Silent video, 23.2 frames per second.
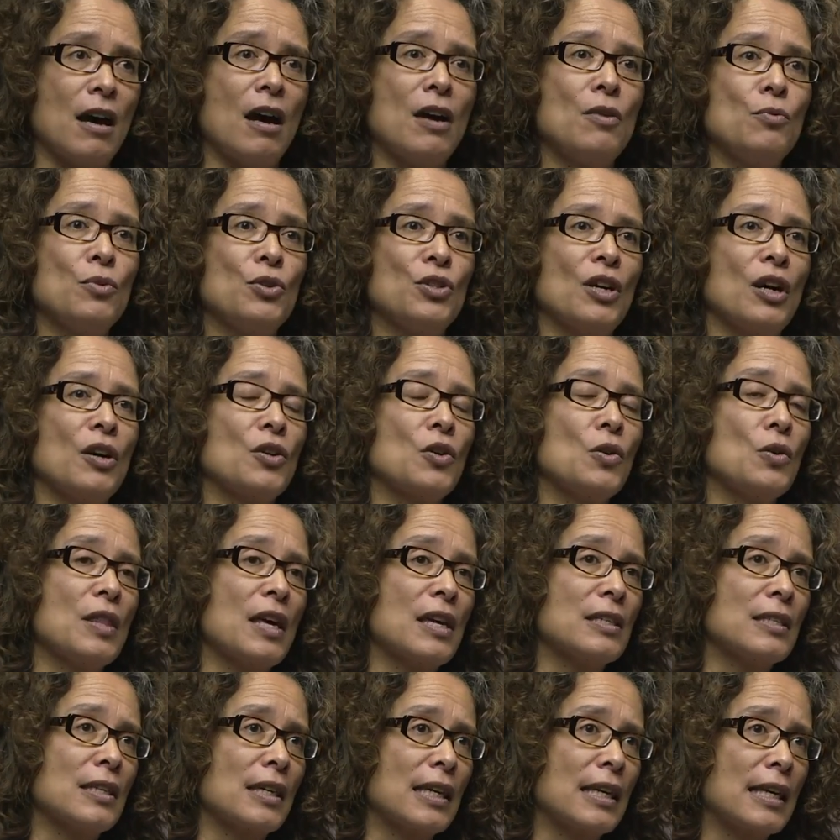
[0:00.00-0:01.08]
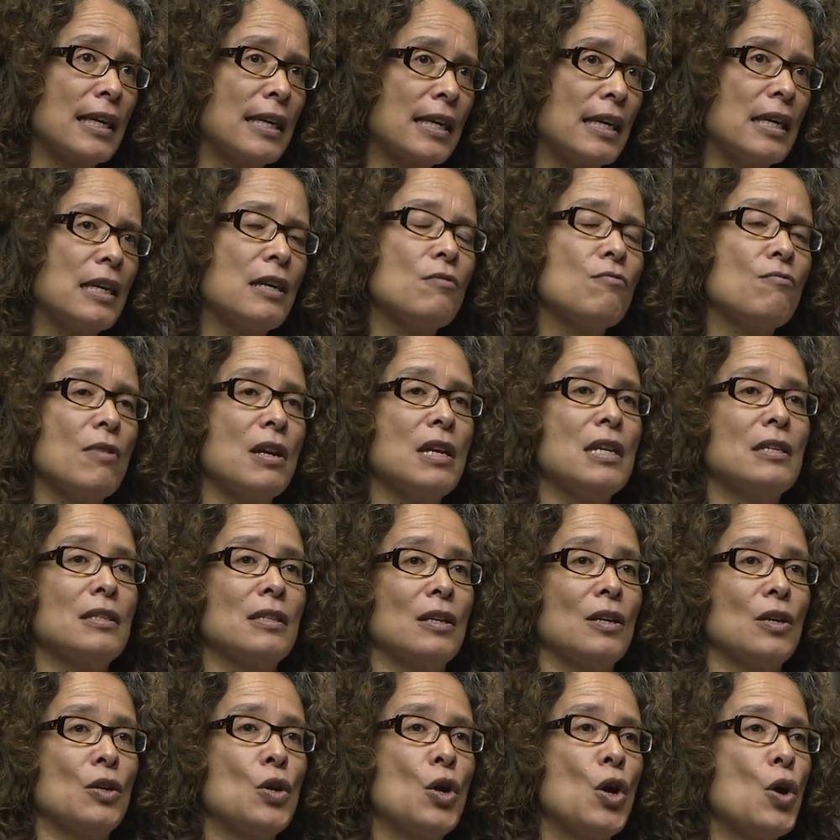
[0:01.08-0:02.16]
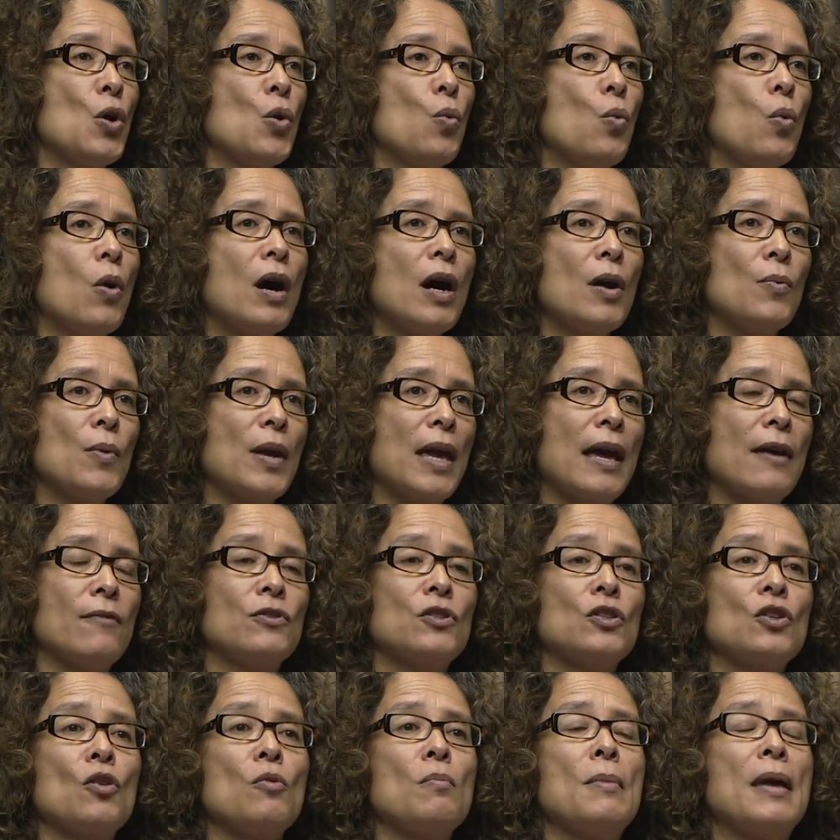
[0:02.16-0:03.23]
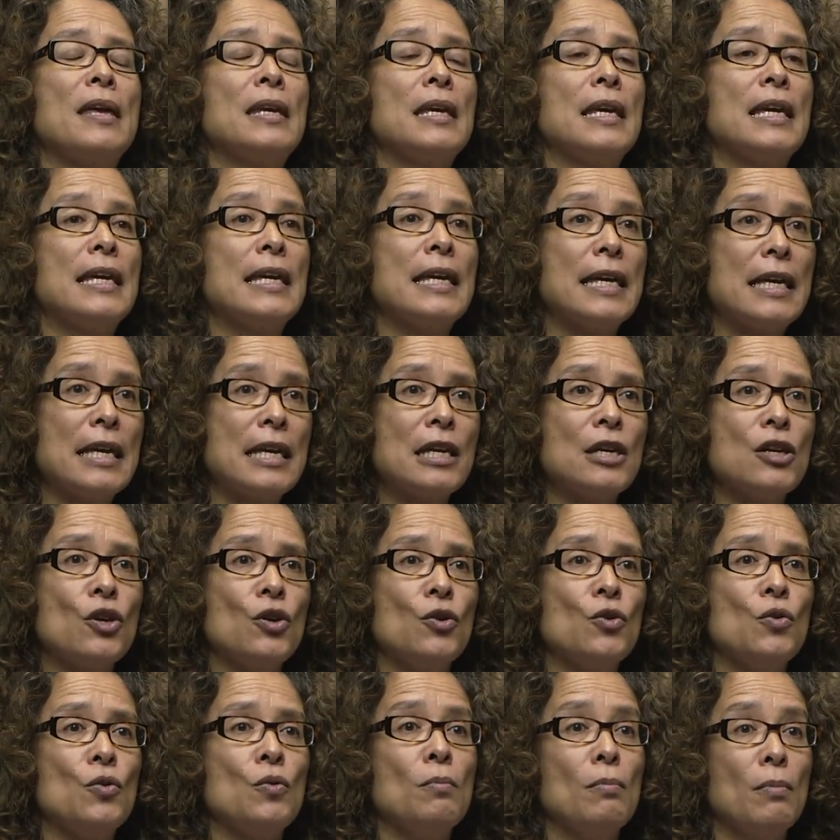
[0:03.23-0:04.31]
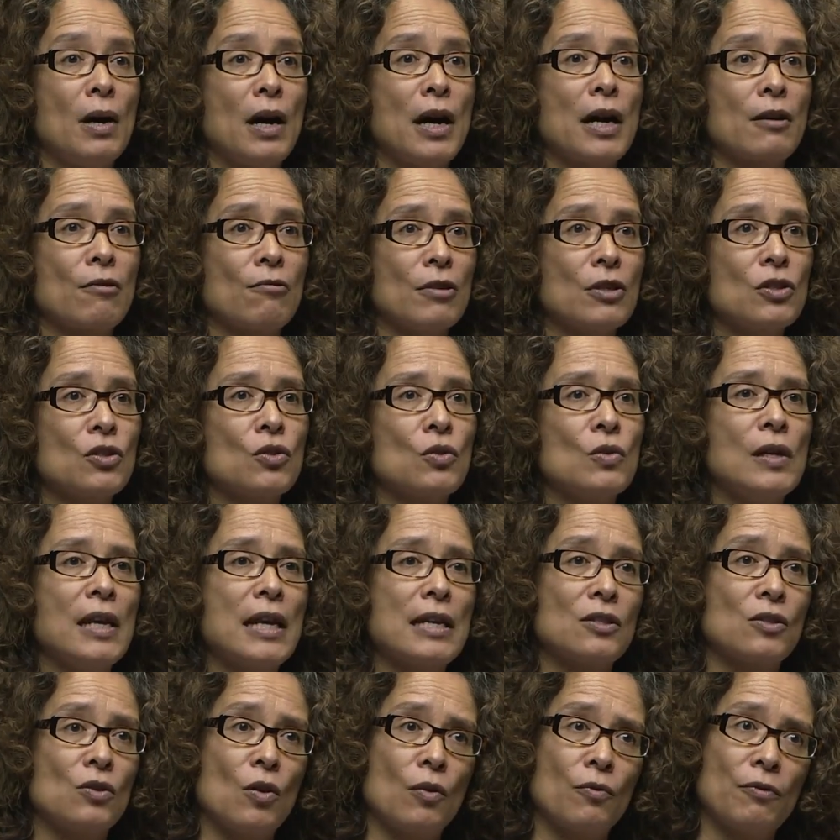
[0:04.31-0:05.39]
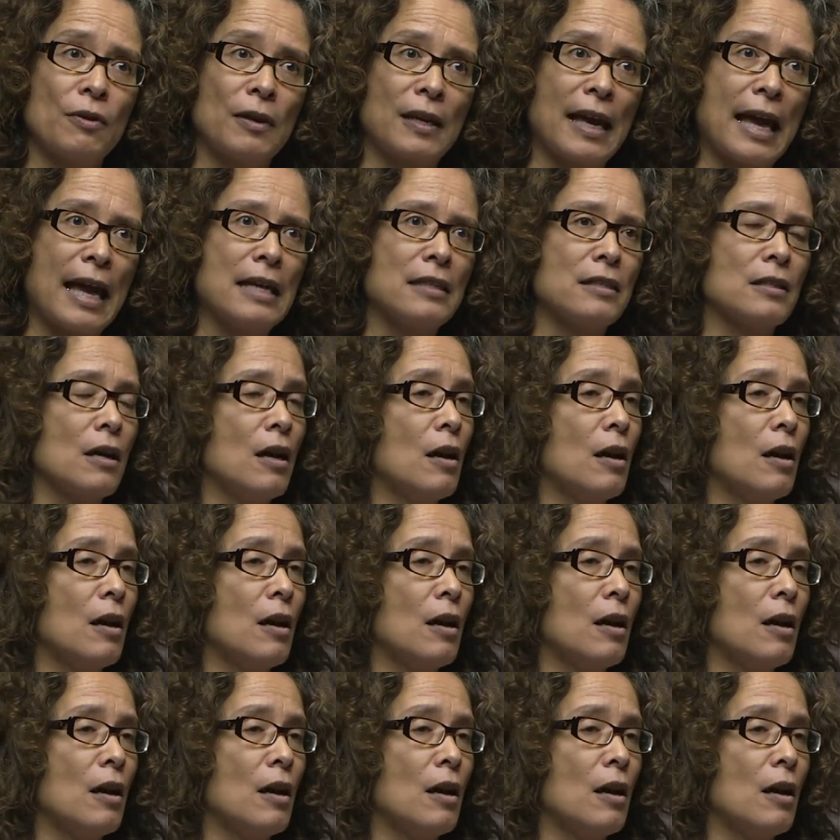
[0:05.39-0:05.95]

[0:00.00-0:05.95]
I would argue that's a key reason why we have so many EU migrants who, let's not forget,